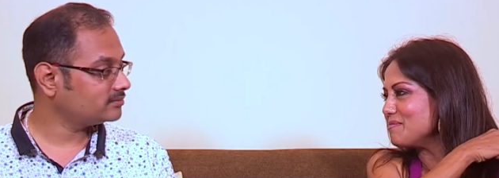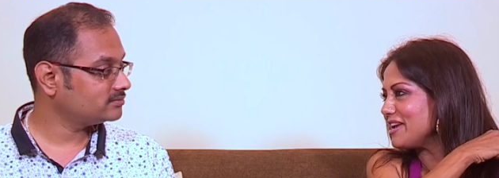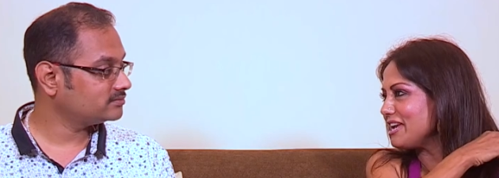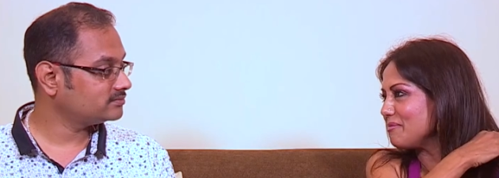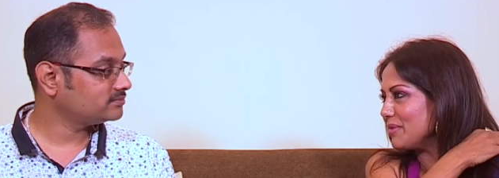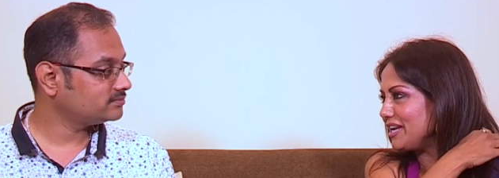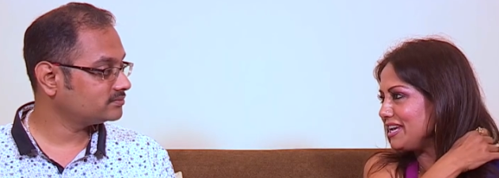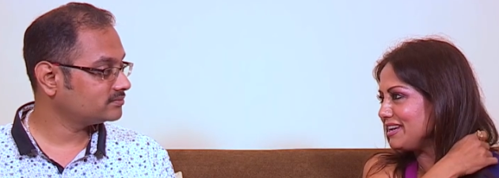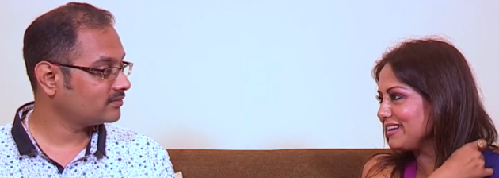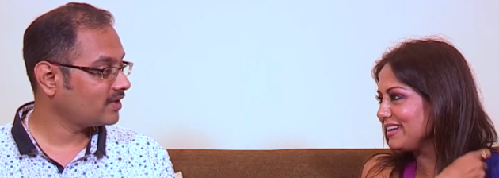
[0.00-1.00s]
Speaker 1: for making
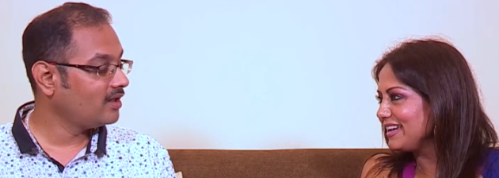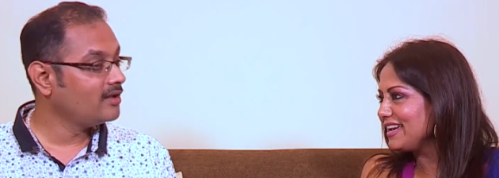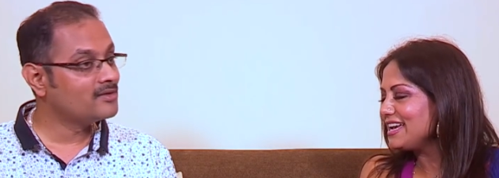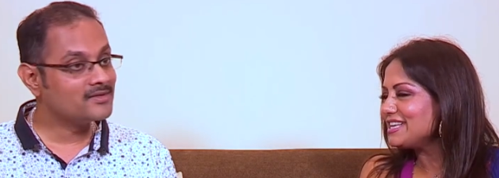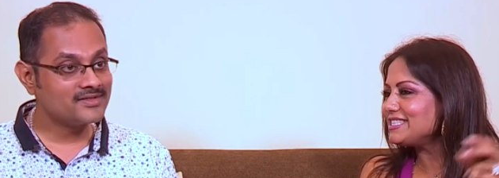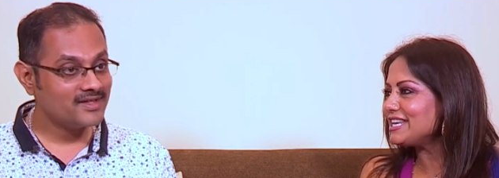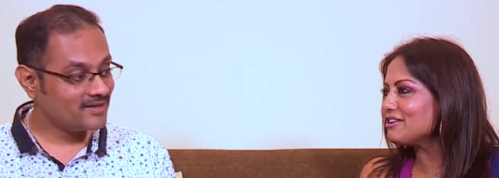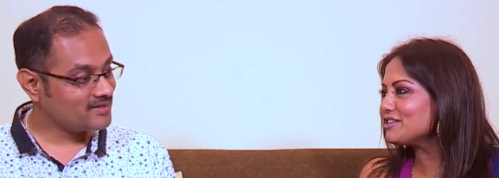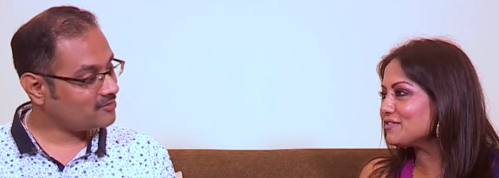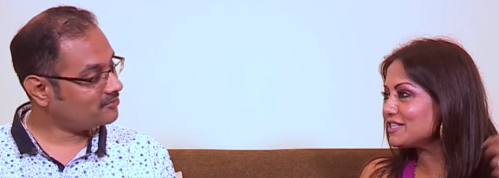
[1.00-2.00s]
money, secrets,
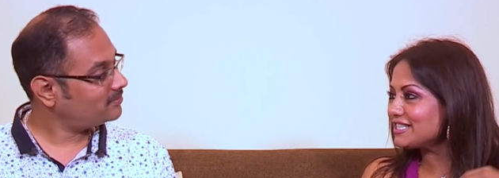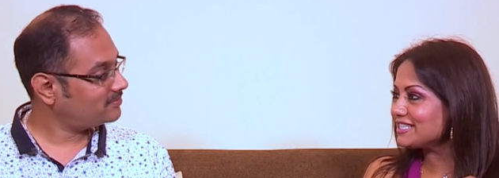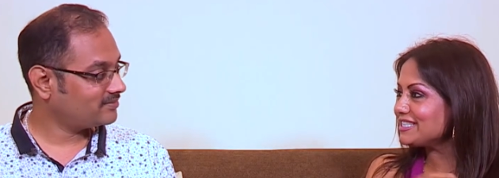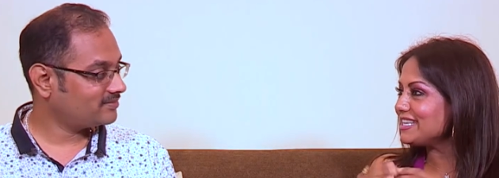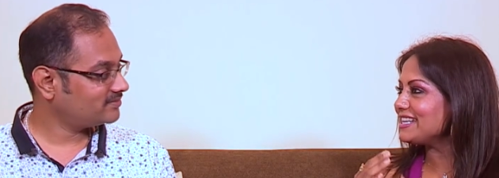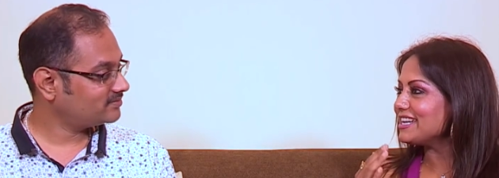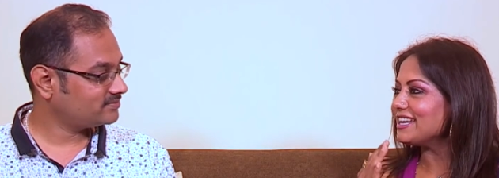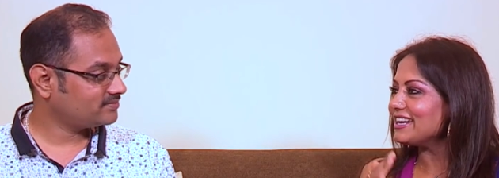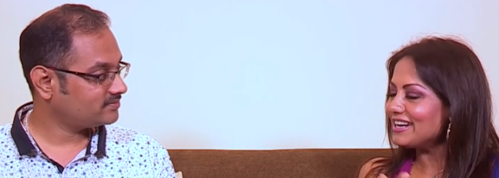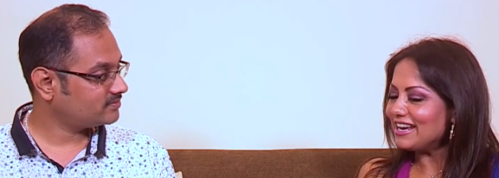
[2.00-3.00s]
secrets for succeeding
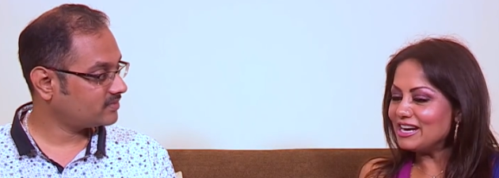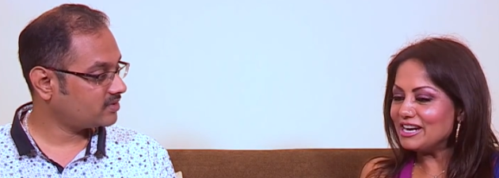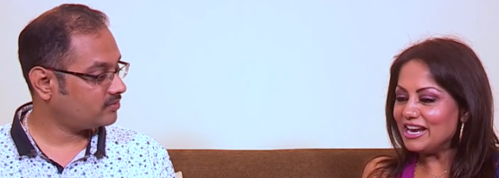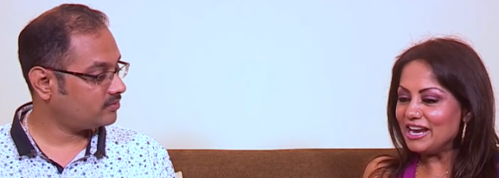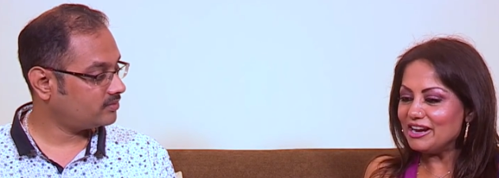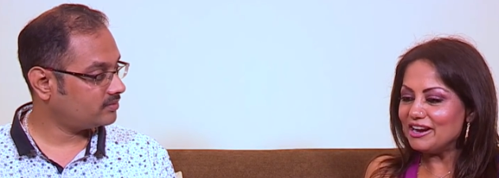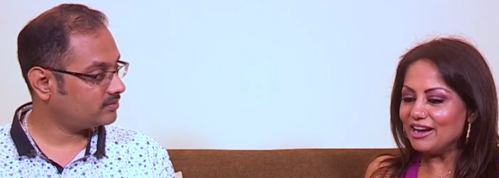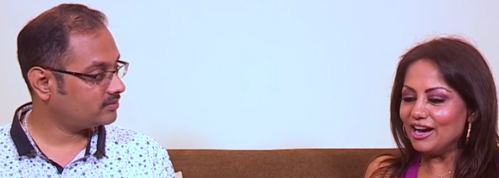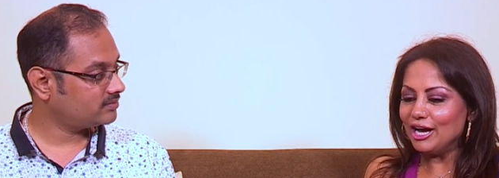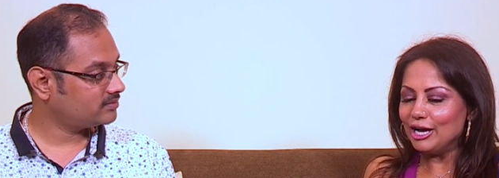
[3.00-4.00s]
in in in.
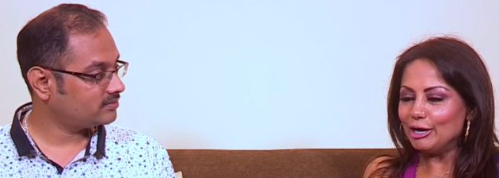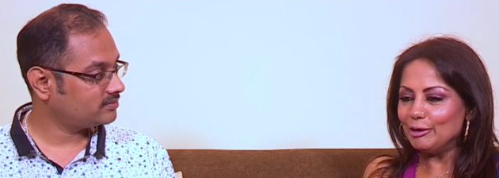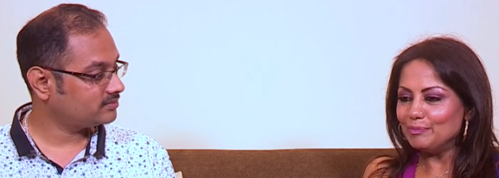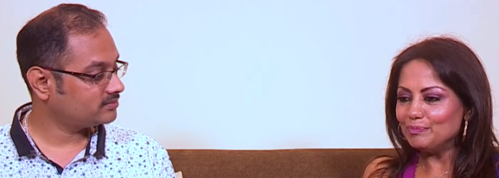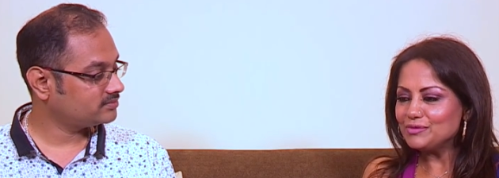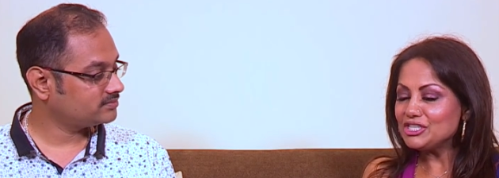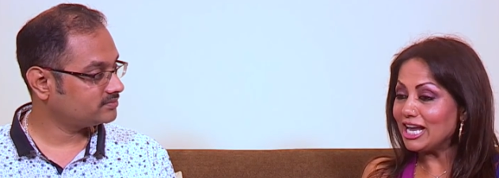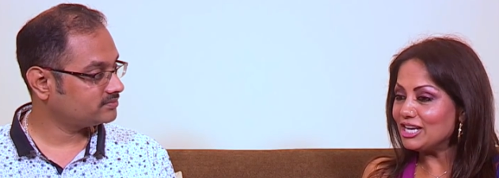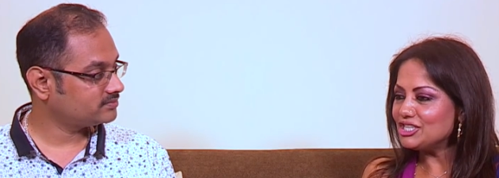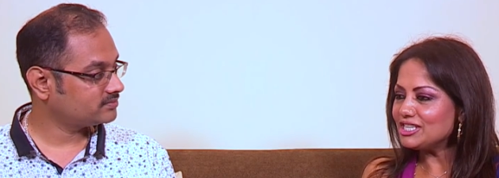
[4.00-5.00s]
Um,
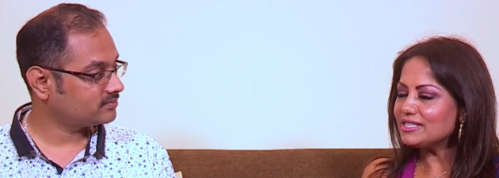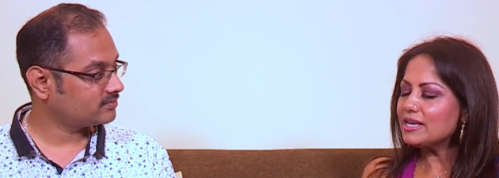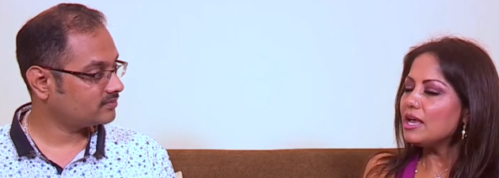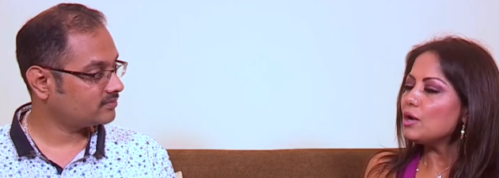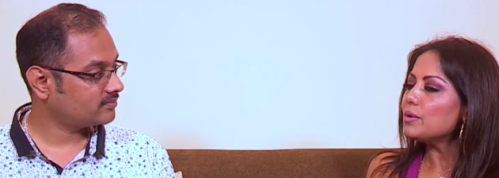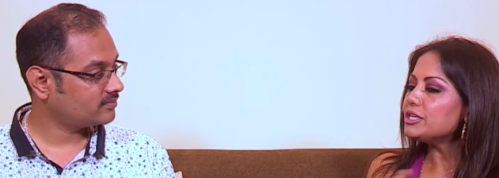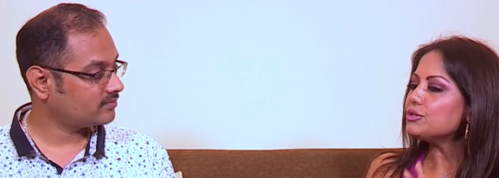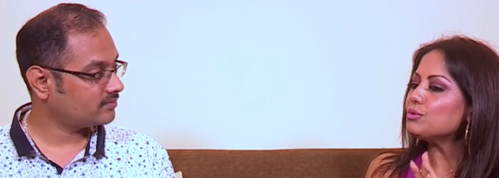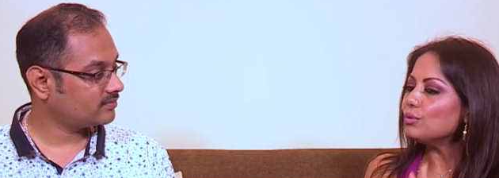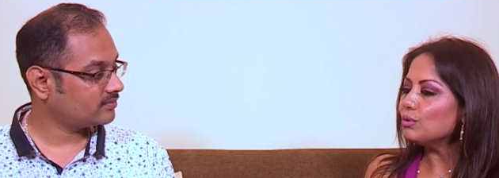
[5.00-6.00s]
challenges. We'll
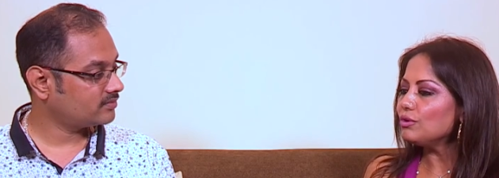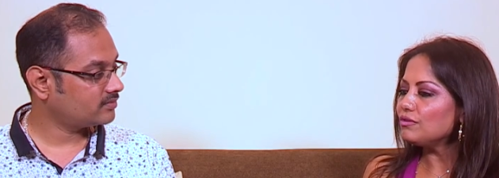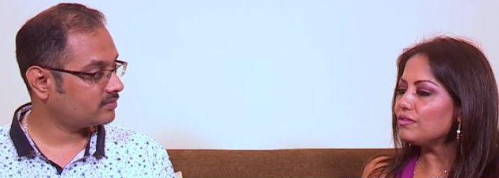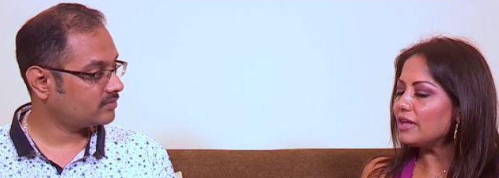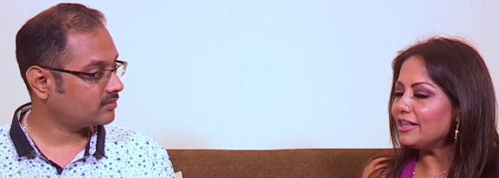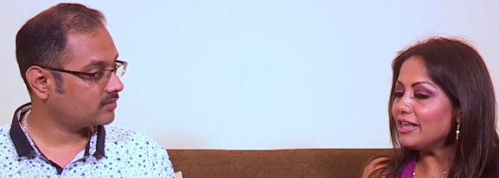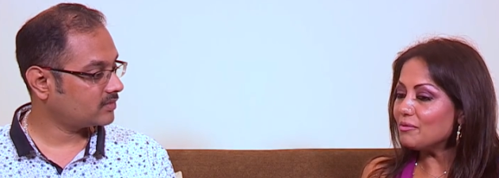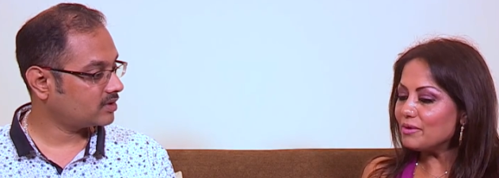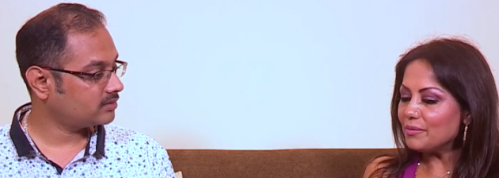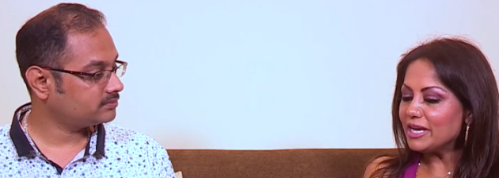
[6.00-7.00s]
do all of, I
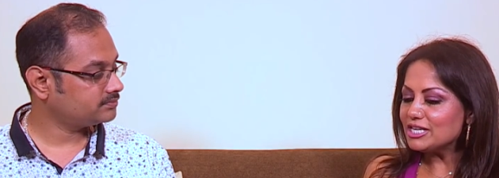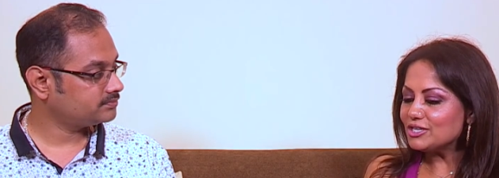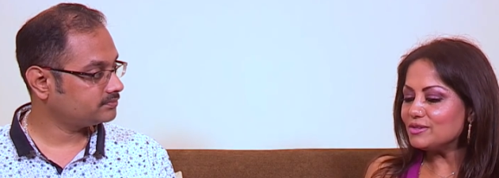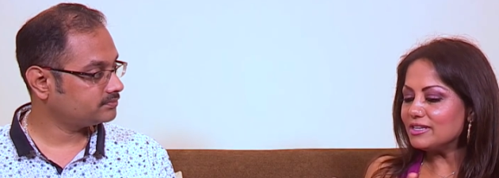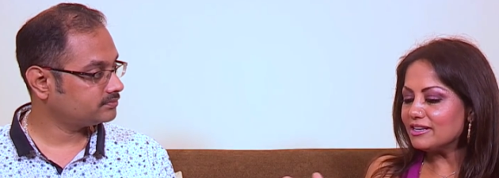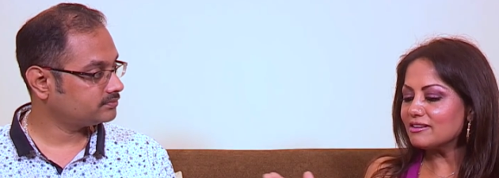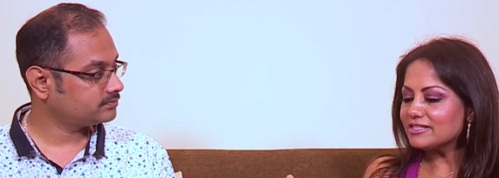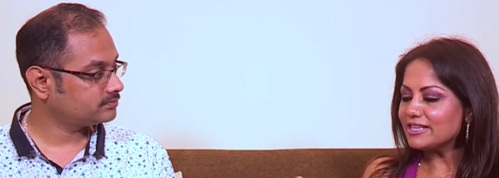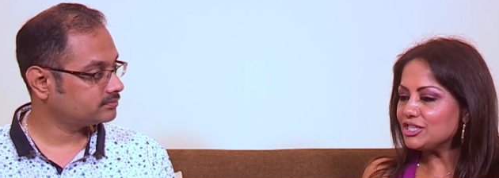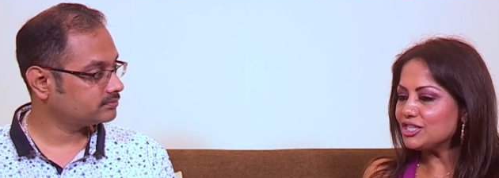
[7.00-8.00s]
think we can do little
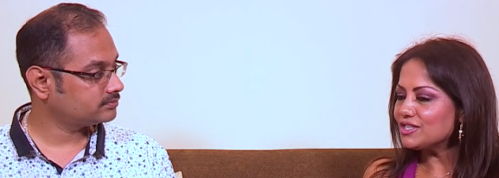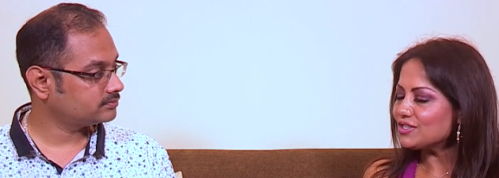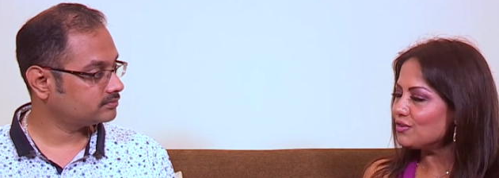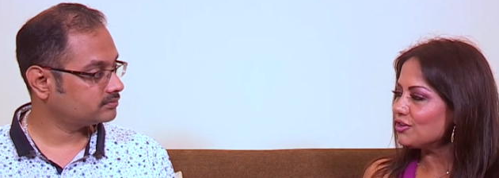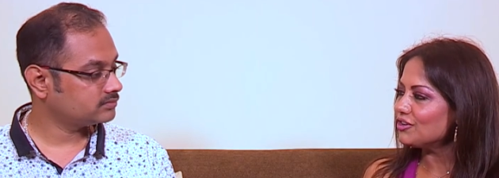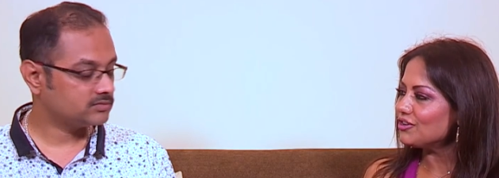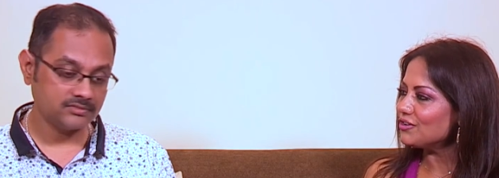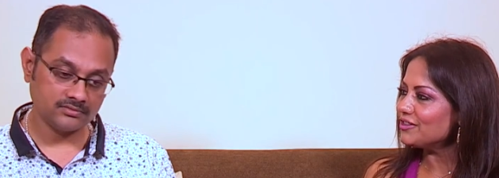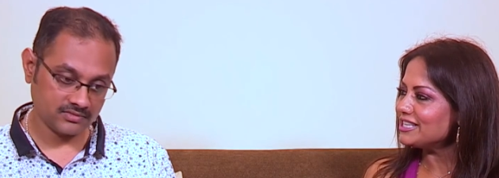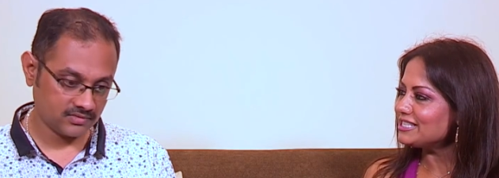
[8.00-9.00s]
sessions on,
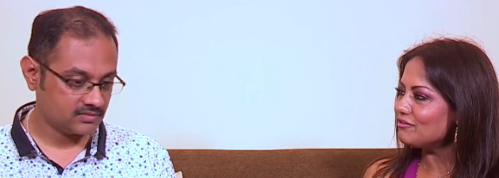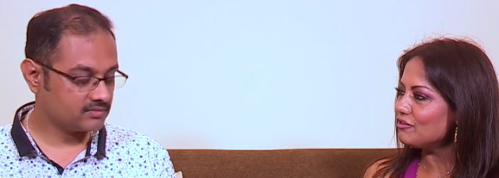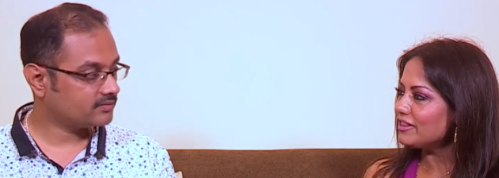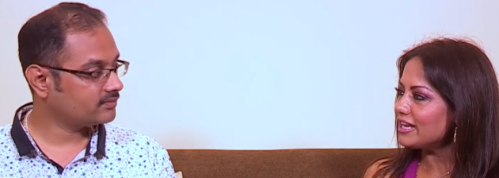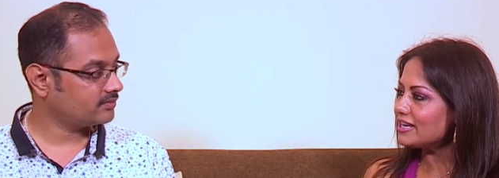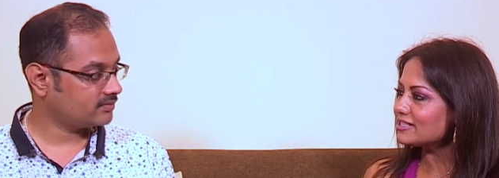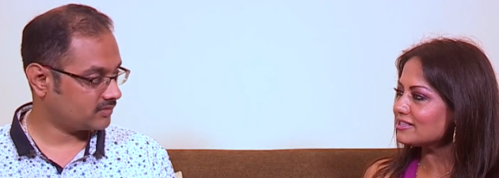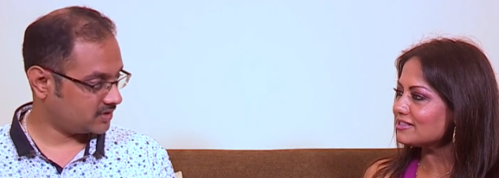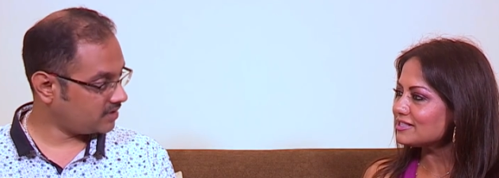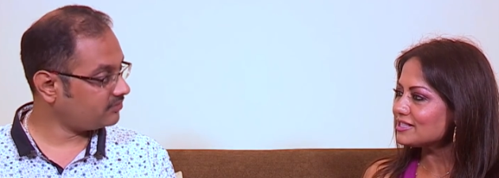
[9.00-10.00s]
on these different things. Cause